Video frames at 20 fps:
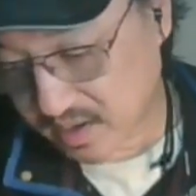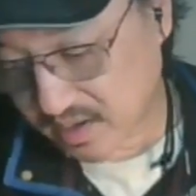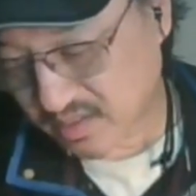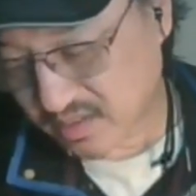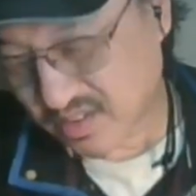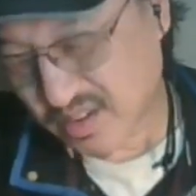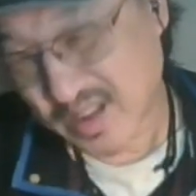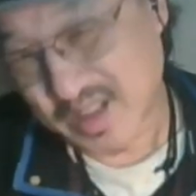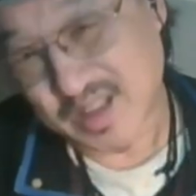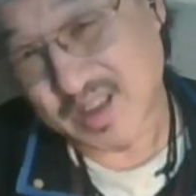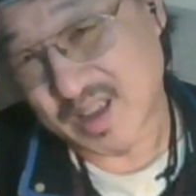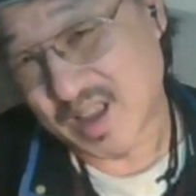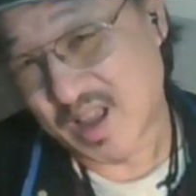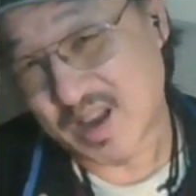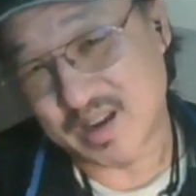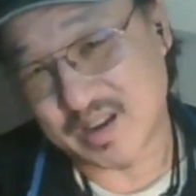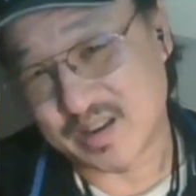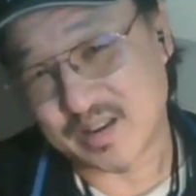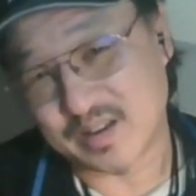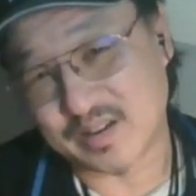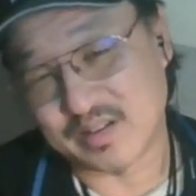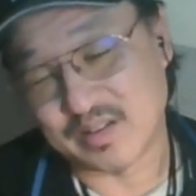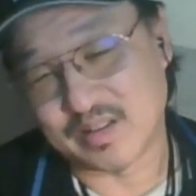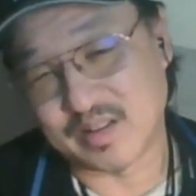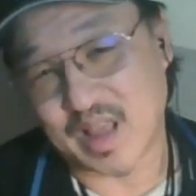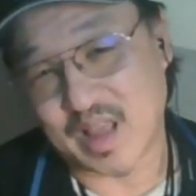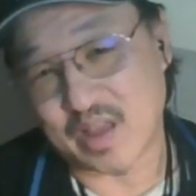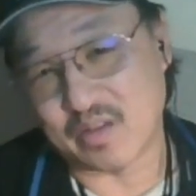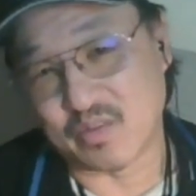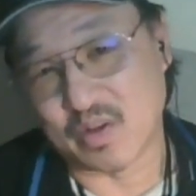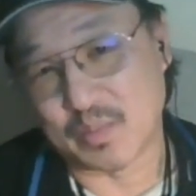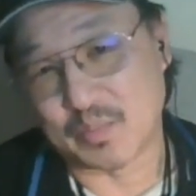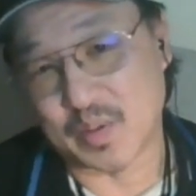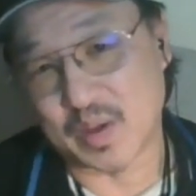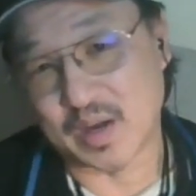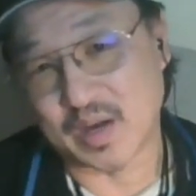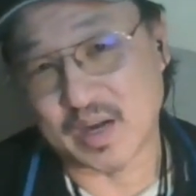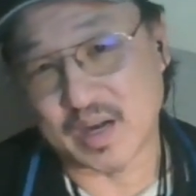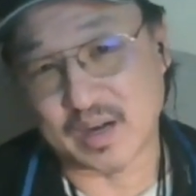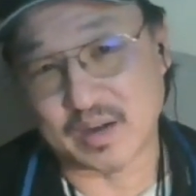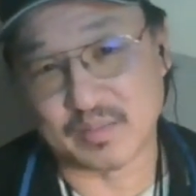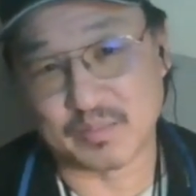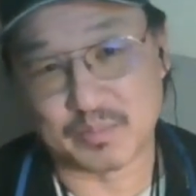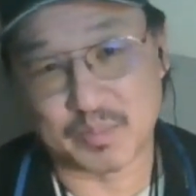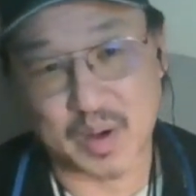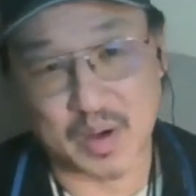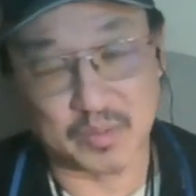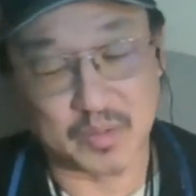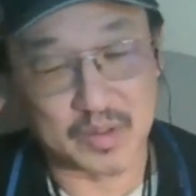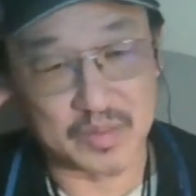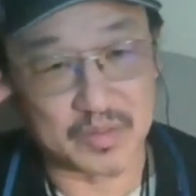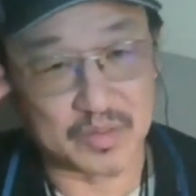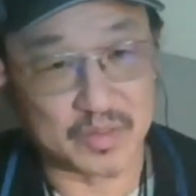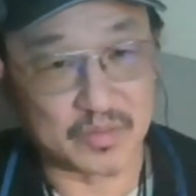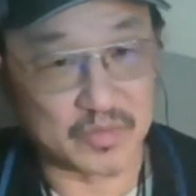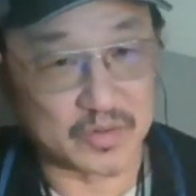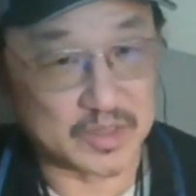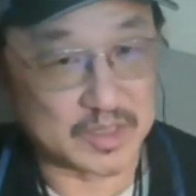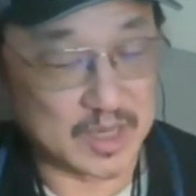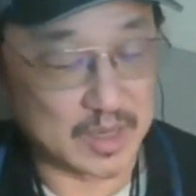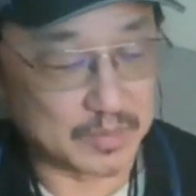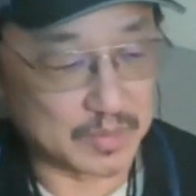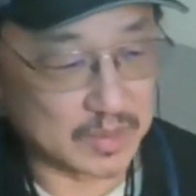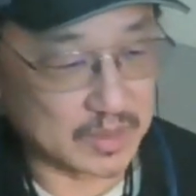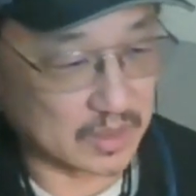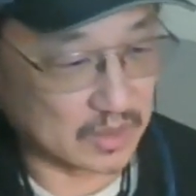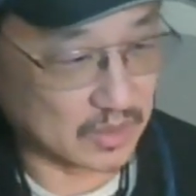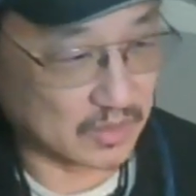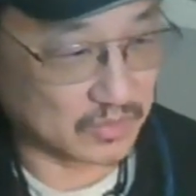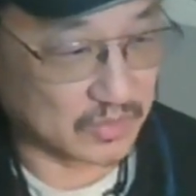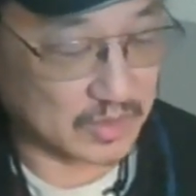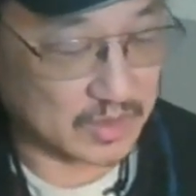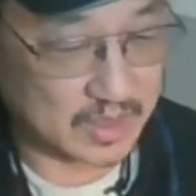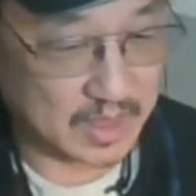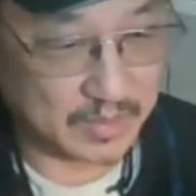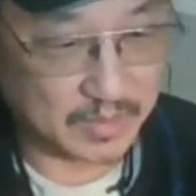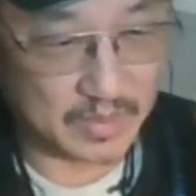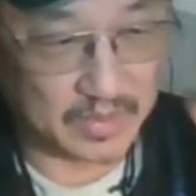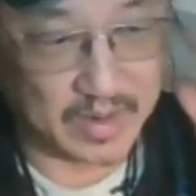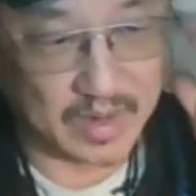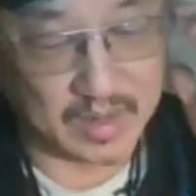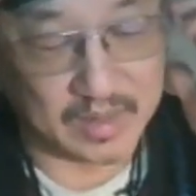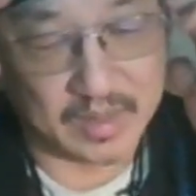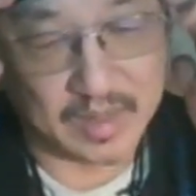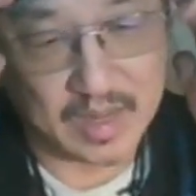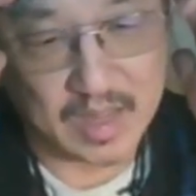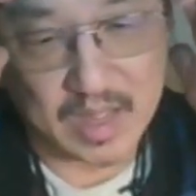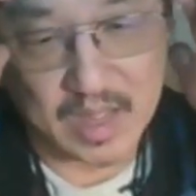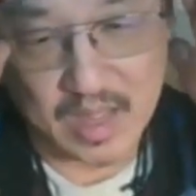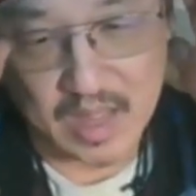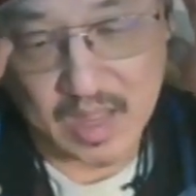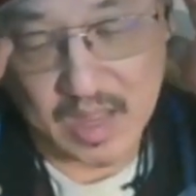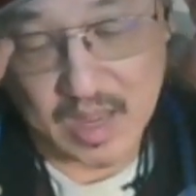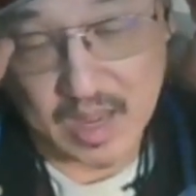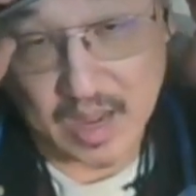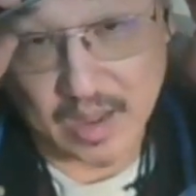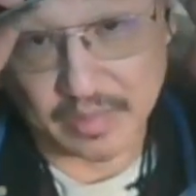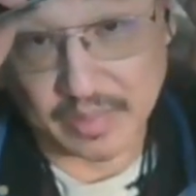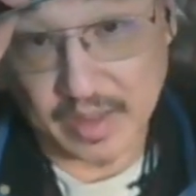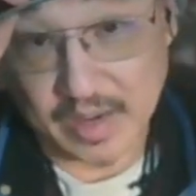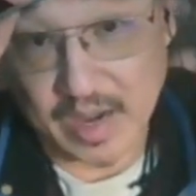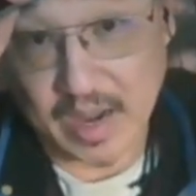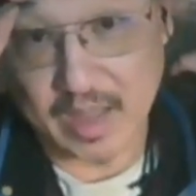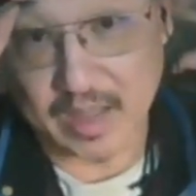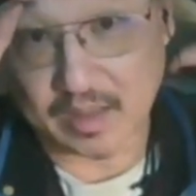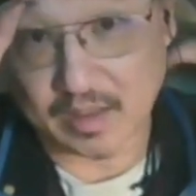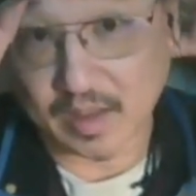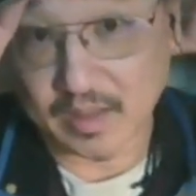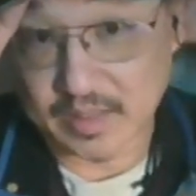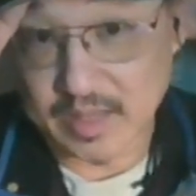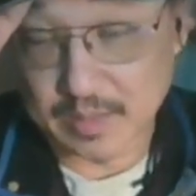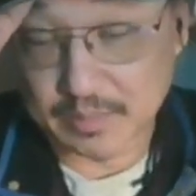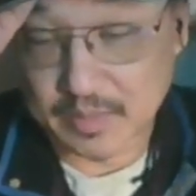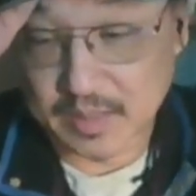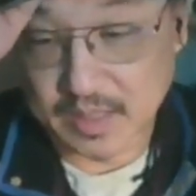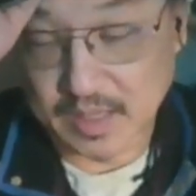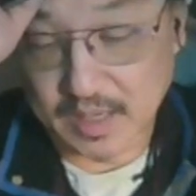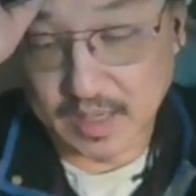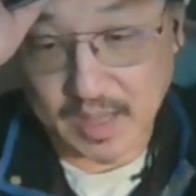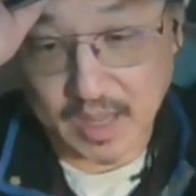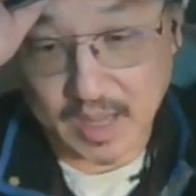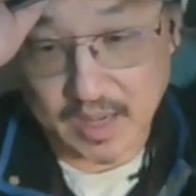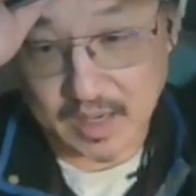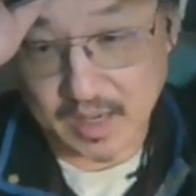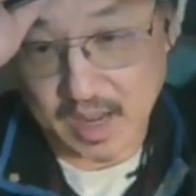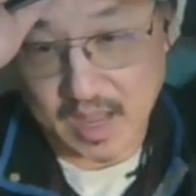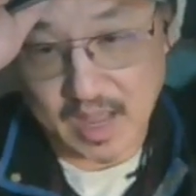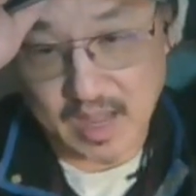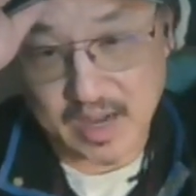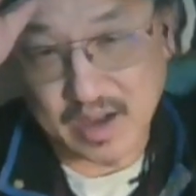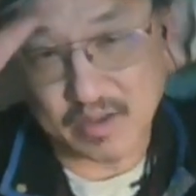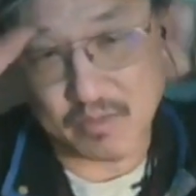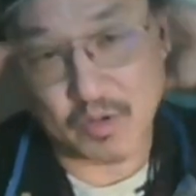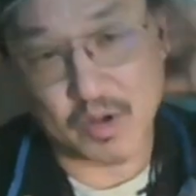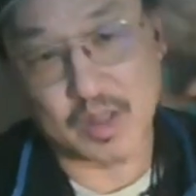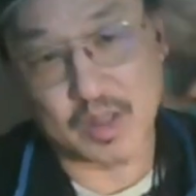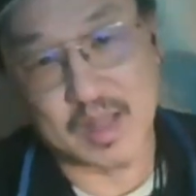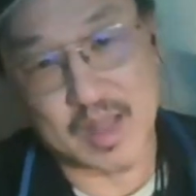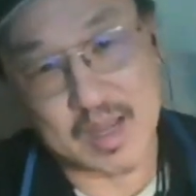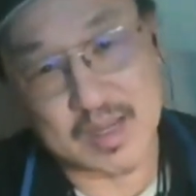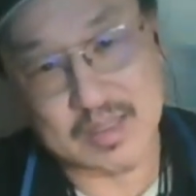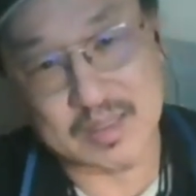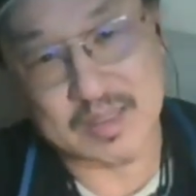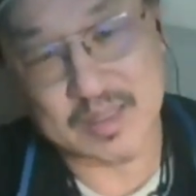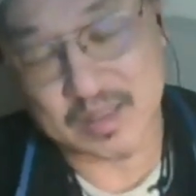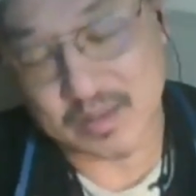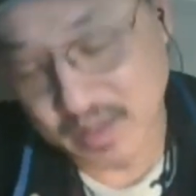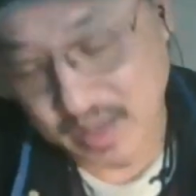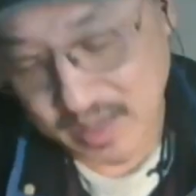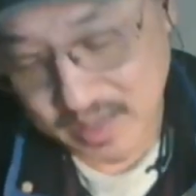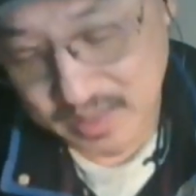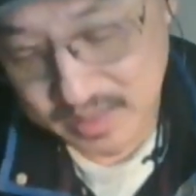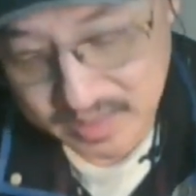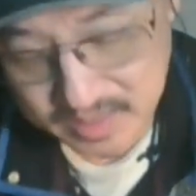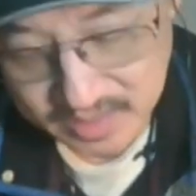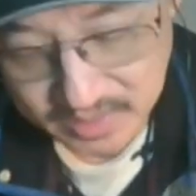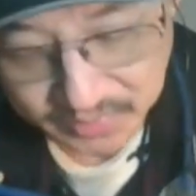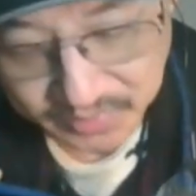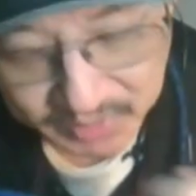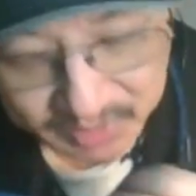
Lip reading: so I kind of just gave up on it partway through the first episode, the first time around. And then I attempted it again, and I realized, okay, it's a TV